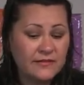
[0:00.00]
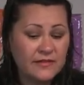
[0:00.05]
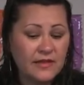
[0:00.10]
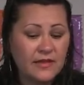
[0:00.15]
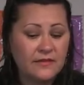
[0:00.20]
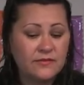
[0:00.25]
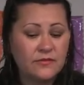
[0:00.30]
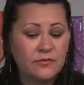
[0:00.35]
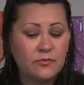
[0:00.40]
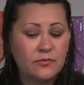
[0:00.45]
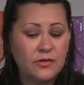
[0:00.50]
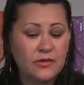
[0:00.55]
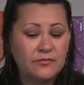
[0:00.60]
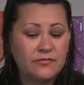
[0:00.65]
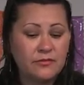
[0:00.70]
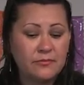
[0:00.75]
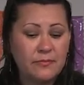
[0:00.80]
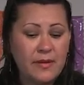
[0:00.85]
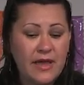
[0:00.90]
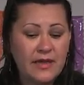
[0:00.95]
They have some
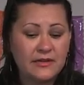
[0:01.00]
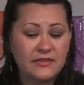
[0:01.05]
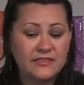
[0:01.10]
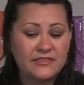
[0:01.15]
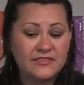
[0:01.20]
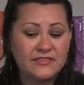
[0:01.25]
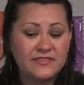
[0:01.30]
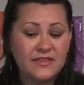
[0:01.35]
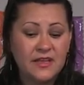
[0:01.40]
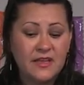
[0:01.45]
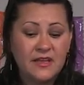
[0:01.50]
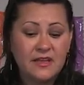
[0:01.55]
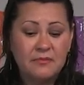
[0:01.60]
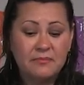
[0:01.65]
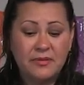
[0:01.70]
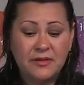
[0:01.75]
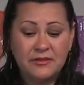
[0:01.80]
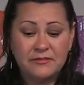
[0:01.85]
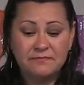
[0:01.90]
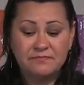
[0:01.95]
beautiful patterns,
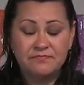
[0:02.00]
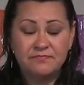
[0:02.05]
but